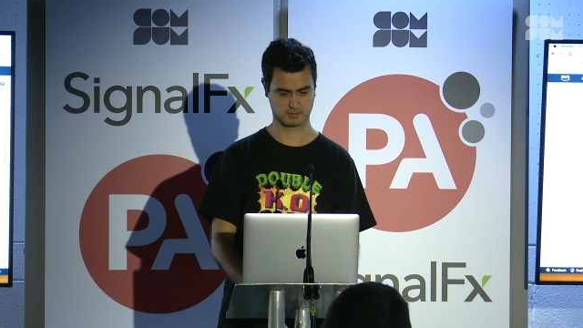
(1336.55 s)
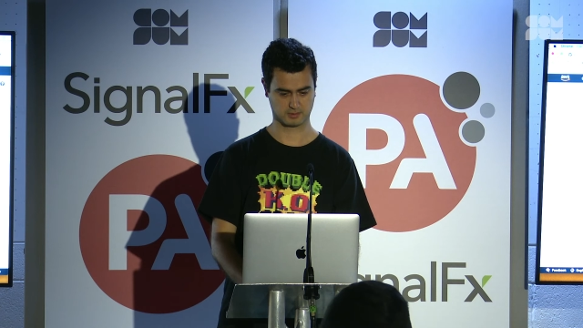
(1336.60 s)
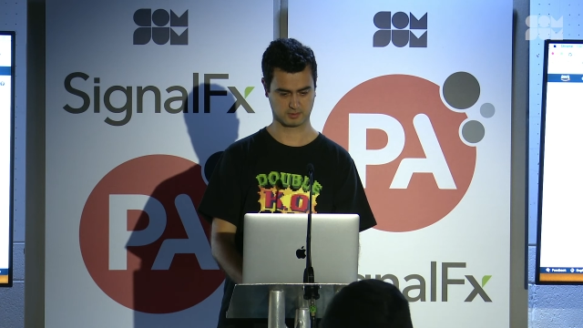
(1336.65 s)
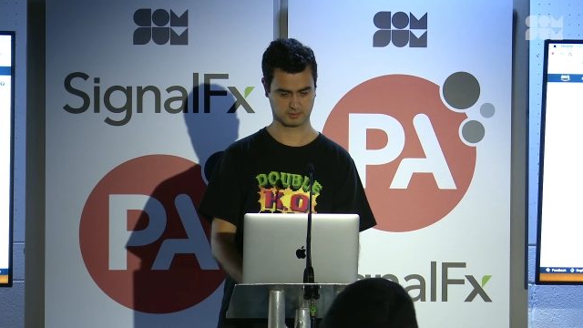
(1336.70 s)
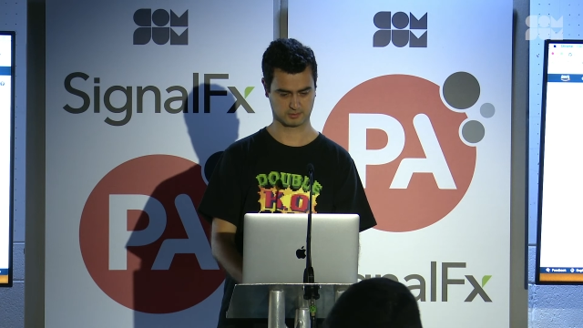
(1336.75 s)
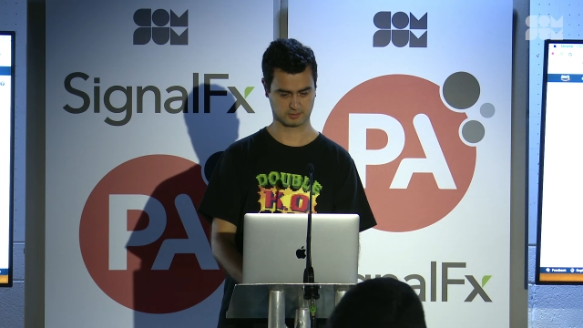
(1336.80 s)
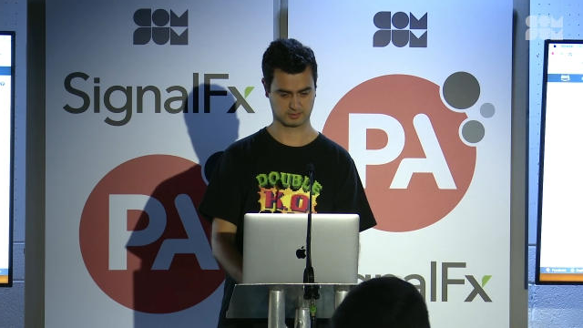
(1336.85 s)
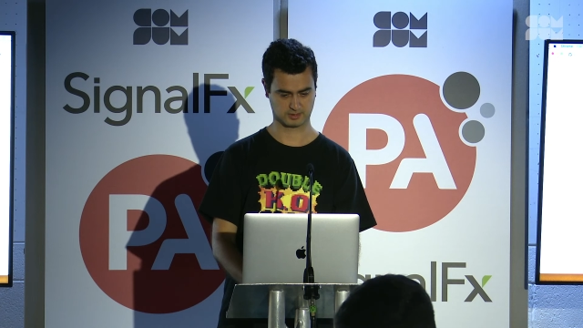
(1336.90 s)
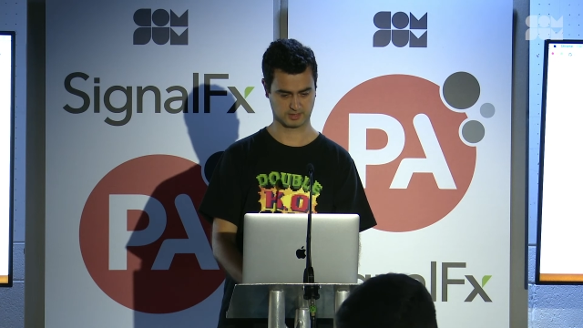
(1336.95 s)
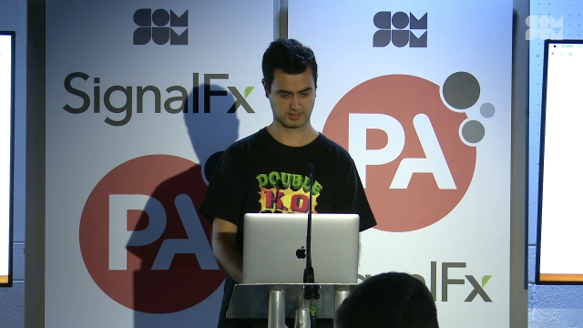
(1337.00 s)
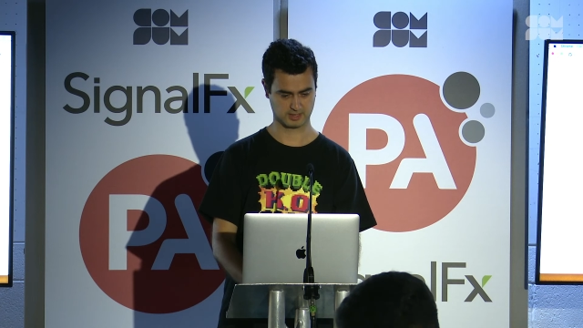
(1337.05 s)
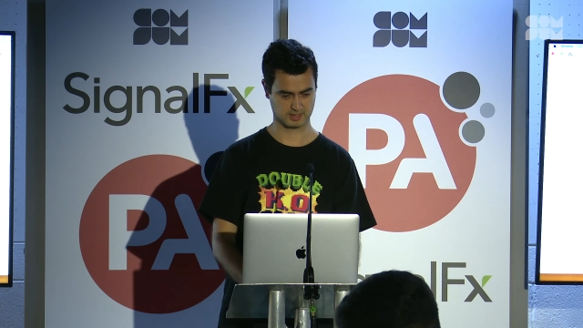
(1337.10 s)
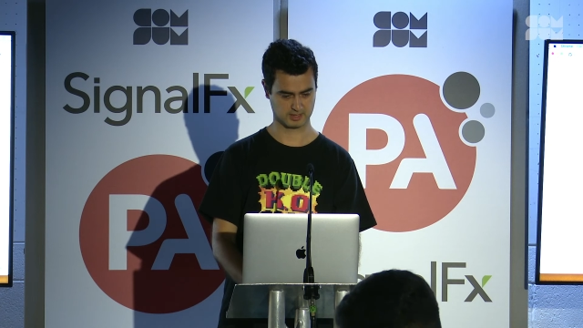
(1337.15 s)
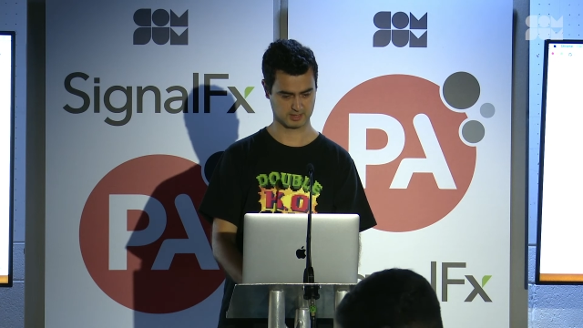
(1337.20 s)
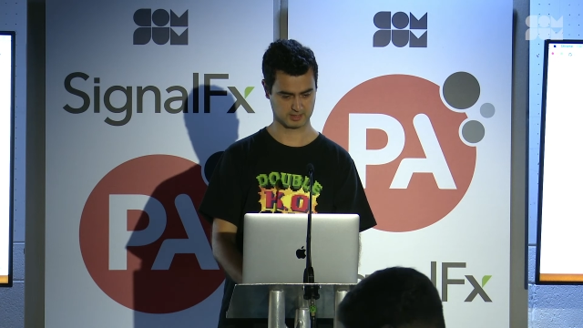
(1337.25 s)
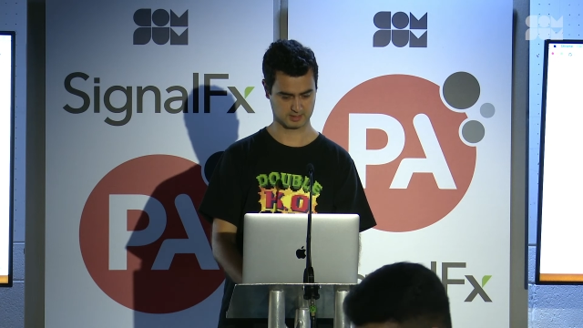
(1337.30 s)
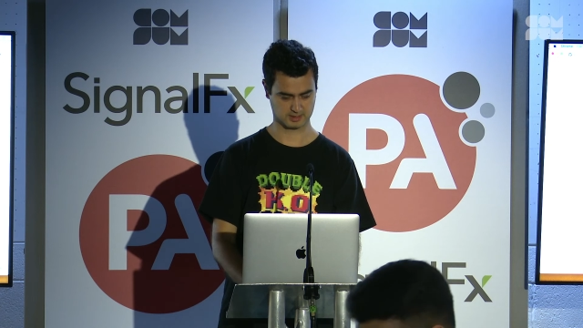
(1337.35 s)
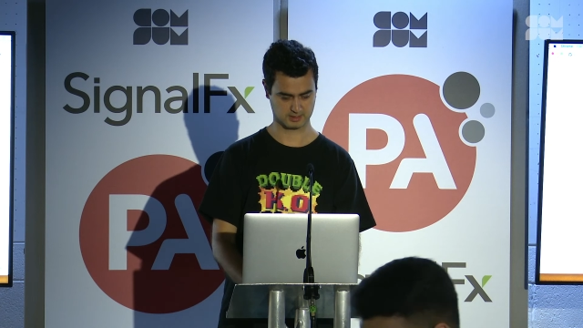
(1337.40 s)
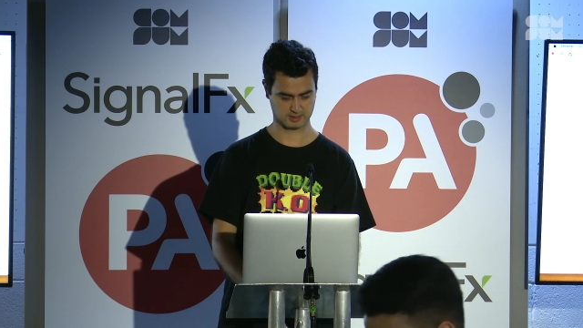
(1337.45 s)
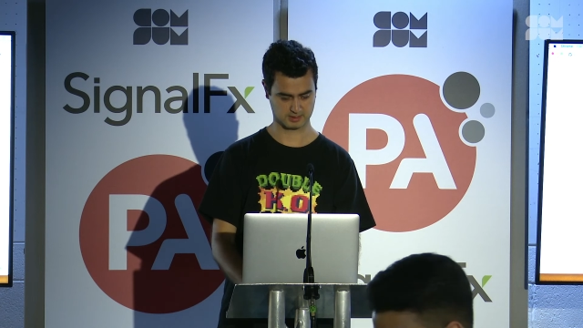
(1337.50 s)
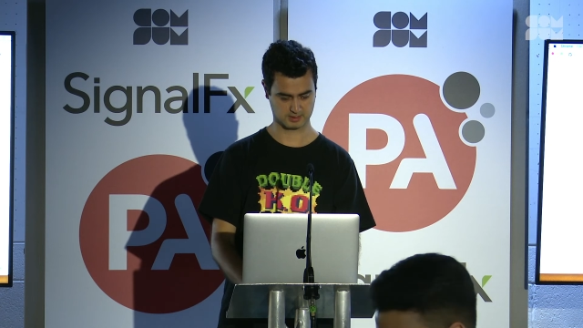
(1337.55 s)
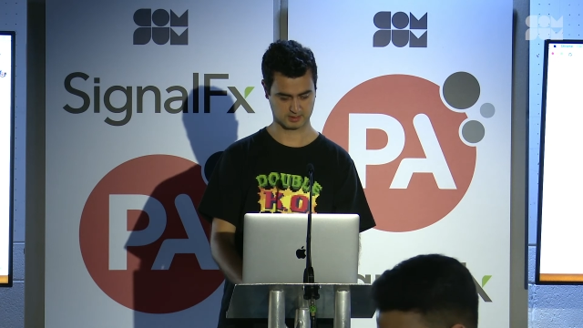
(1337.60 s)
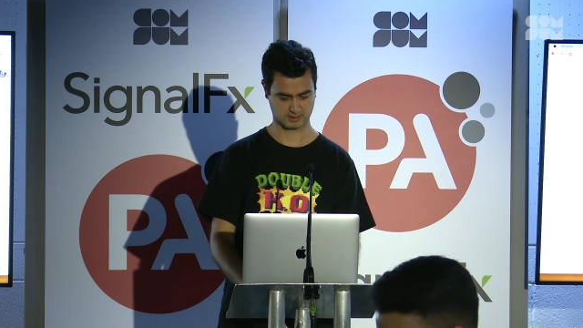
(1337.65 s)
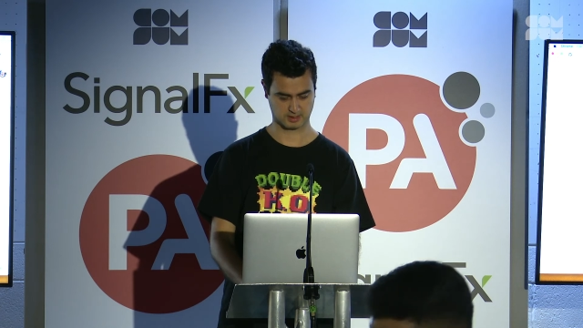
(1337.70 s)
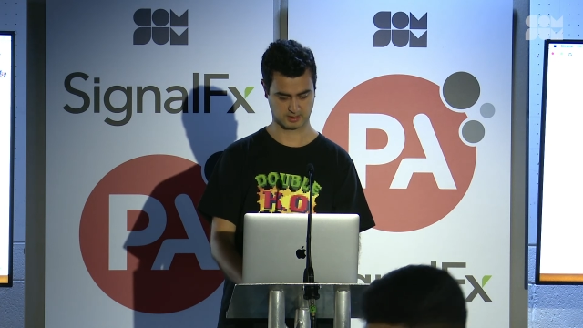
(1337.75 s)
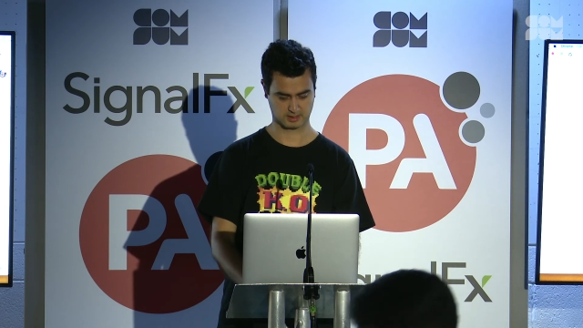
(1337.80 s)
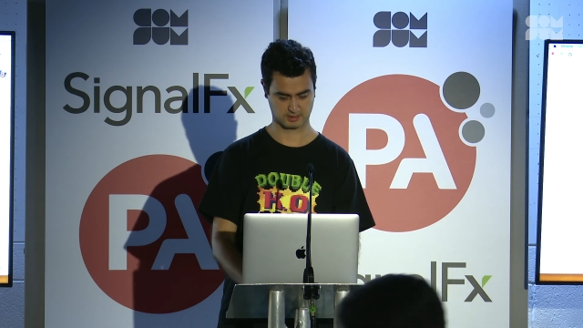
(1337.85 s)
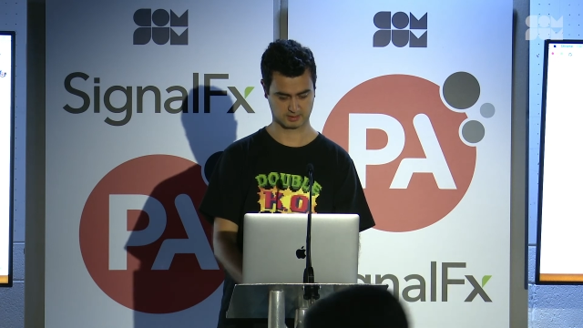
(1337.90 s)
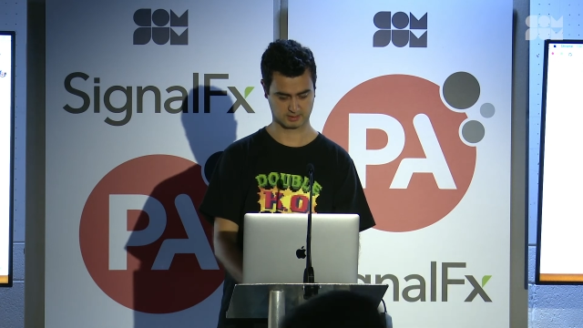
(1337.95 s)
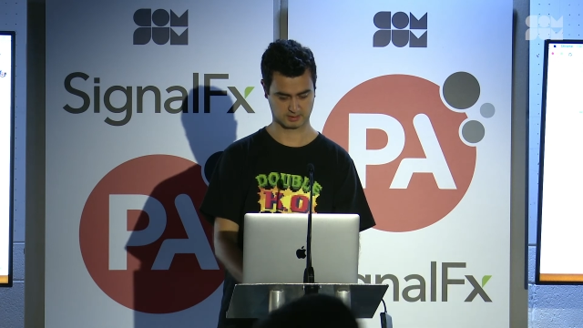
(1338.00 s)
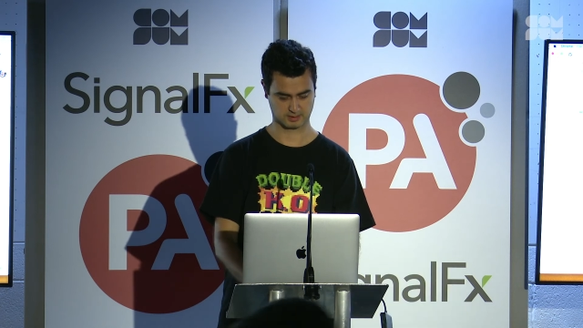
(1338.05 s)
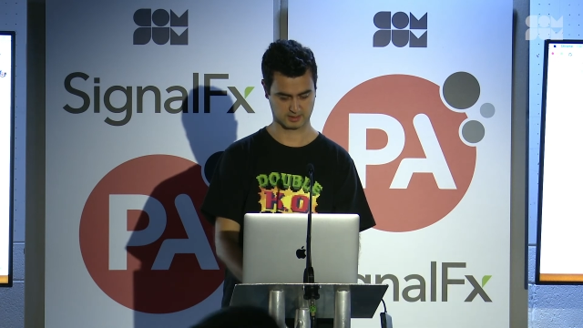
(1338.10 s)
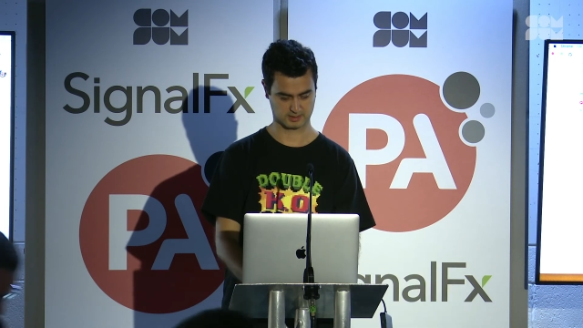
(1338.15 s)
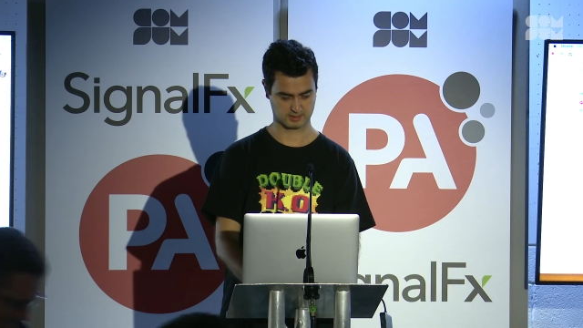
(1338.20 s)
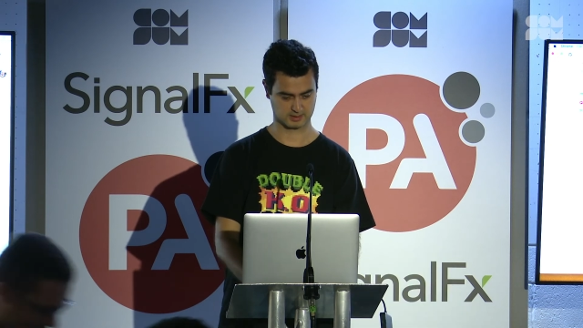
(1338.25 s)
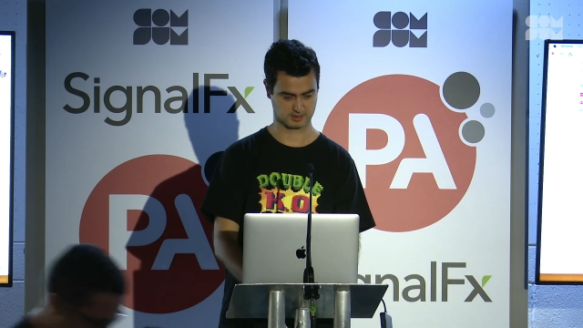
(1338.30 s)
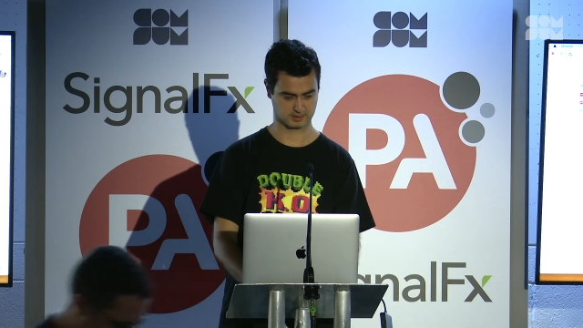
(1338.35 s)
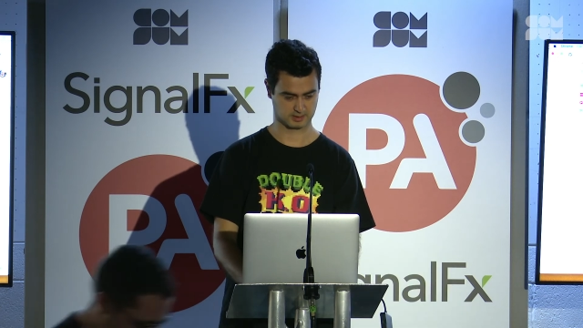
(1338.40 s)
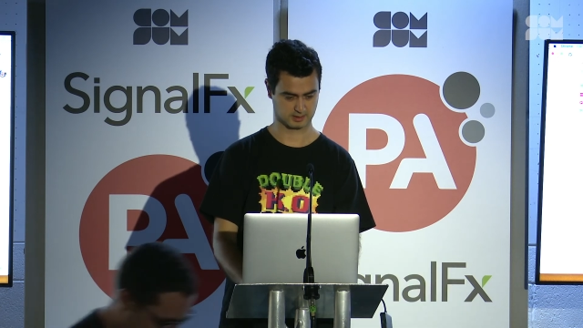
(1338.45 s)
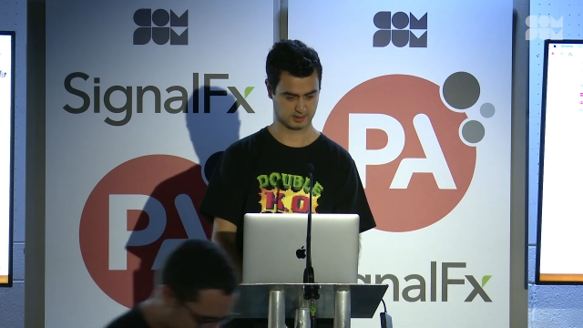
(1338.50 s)
on DNSs, and let's
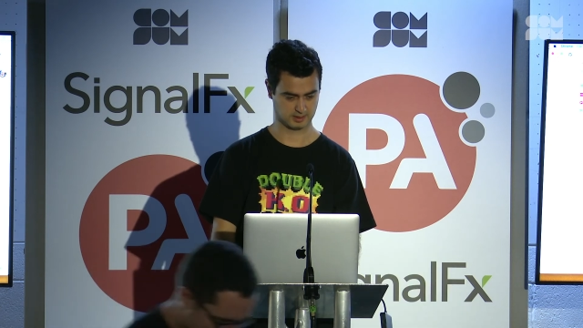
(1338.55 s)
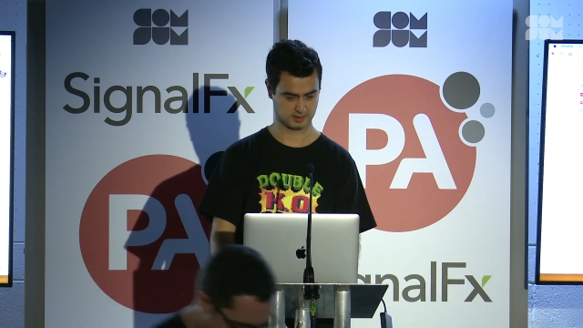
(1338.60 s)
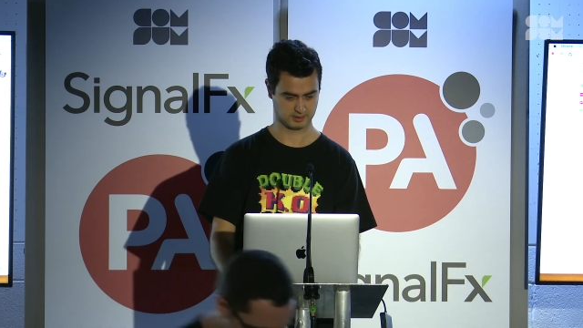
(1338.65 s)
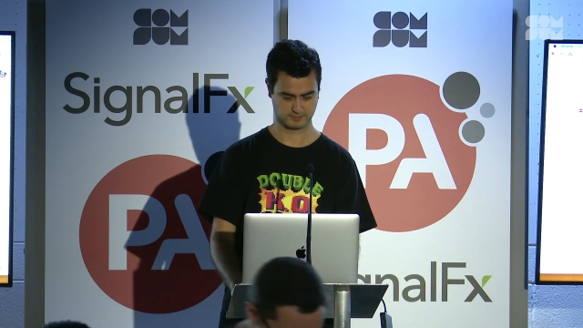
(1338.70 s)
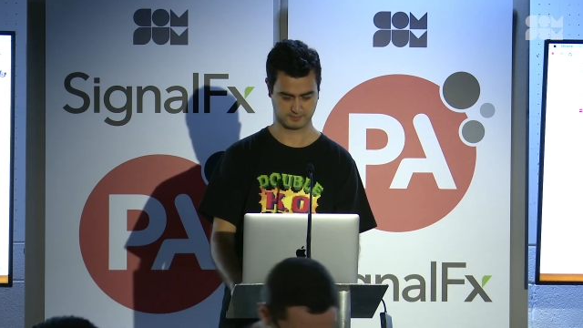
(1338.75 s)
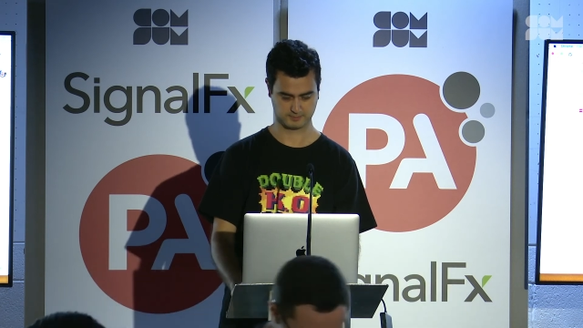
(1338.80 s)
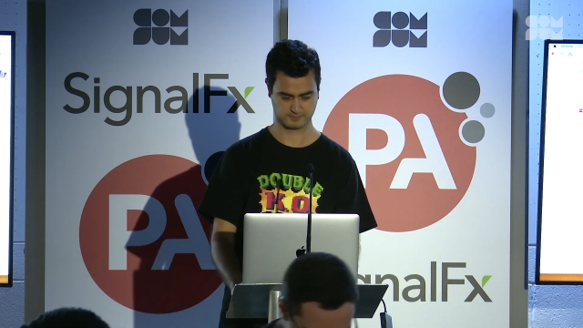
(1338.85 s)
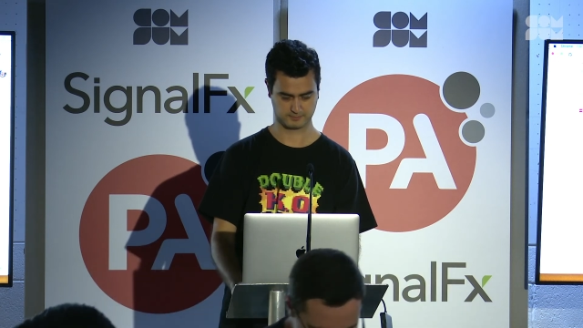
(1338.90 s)
see.